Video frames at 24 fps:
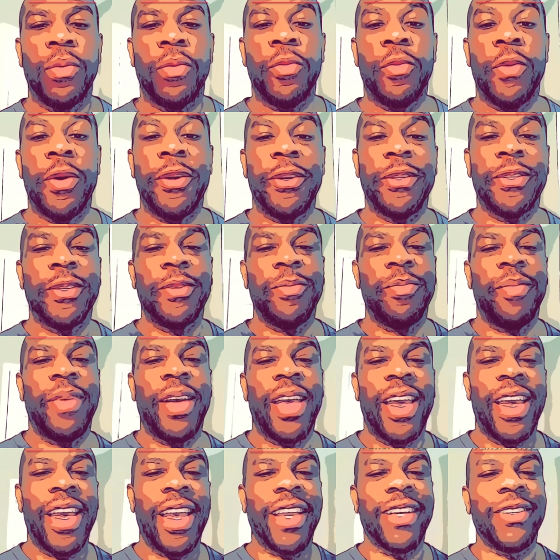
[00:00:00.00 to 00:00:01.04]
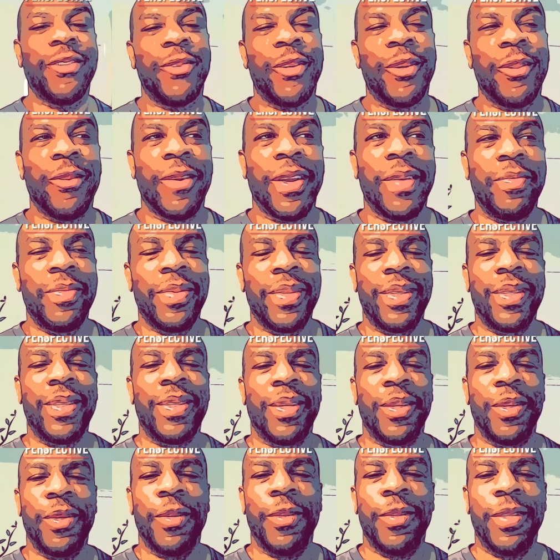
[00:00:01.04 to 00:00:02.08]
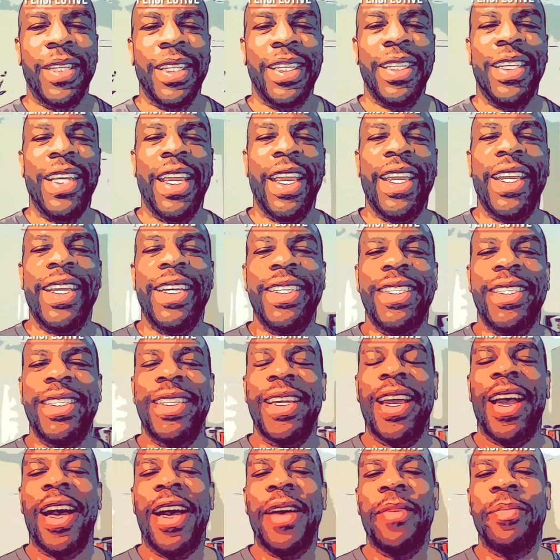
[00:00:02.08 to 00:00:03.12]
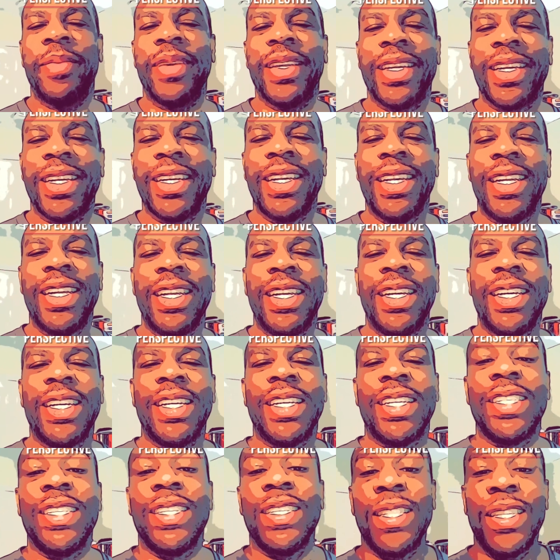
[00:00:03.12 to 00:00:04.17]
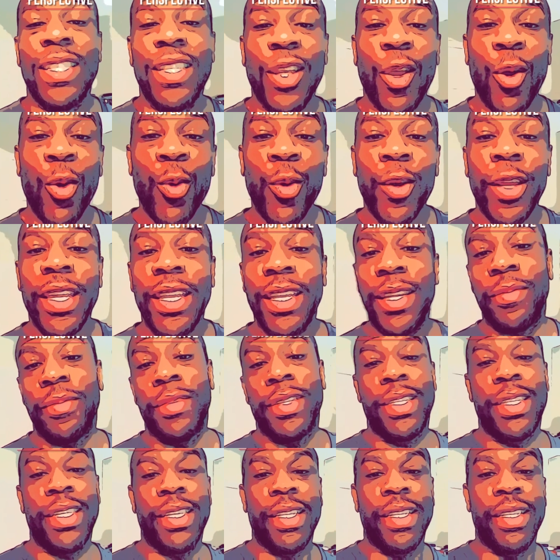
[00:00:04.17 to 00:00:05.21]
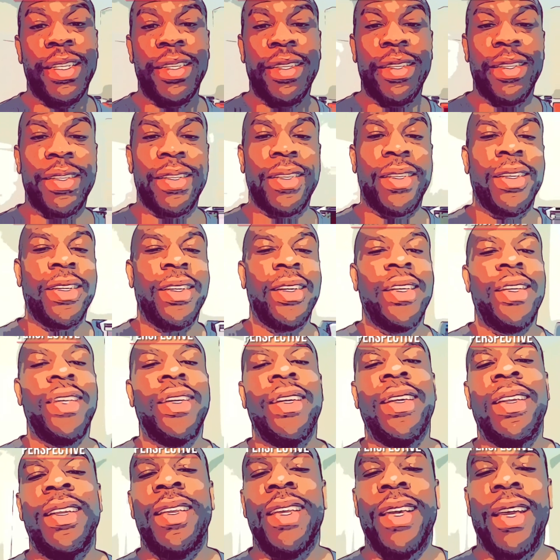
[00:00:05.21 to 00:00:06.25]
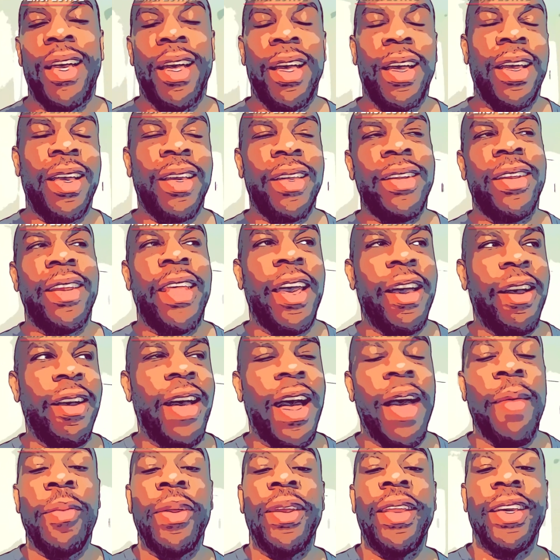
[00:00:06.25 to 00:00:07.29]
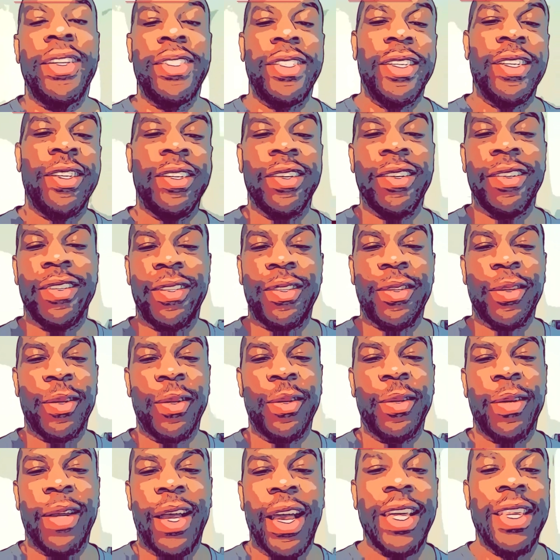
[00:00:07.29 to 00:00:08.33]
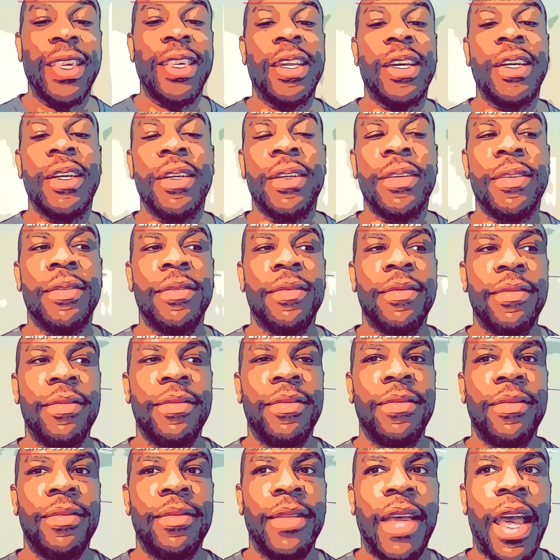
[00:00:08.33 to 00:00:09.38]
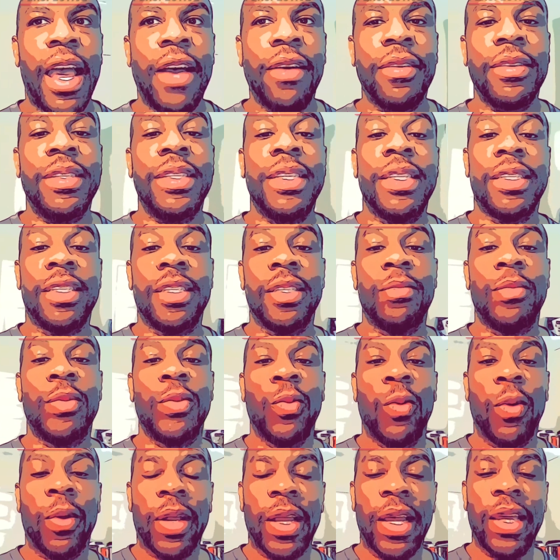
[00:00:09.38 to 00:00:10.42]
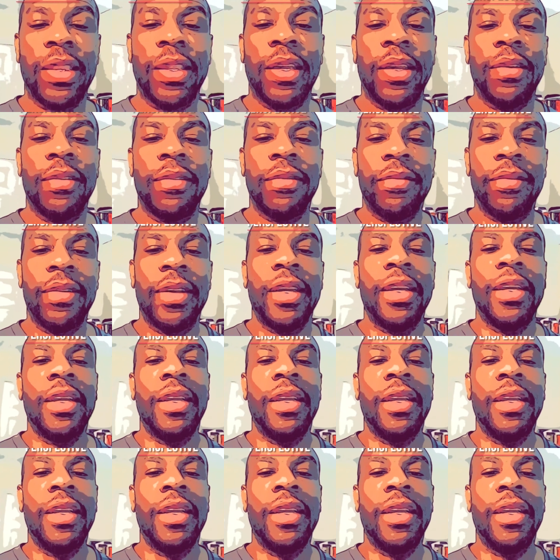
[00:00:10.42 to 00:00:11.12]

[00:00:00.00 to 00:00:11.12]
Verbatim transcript: Welcome back to another episode. Today's topic is learning machines. Uh, now, I'm an engineer, so I love how systems work. I love